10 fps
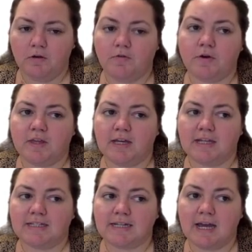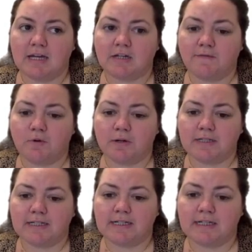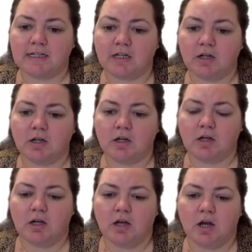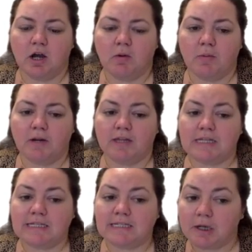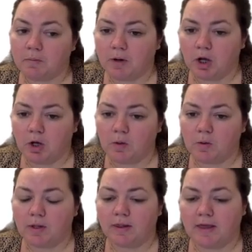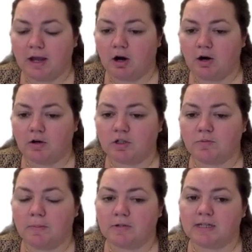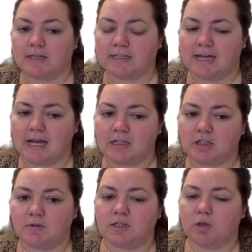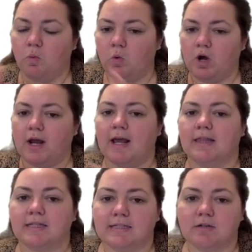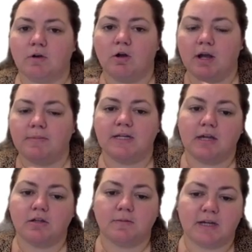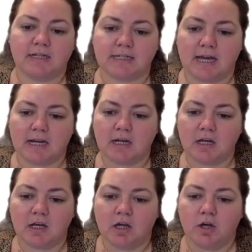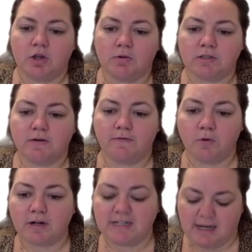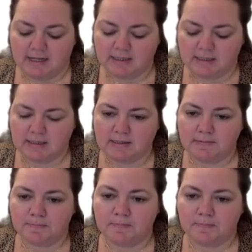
For the 10 to 14, all right, we're putting the 0 there to represent the 10. So it's the 1 and the 0 come together to make a 10. There was four 10s.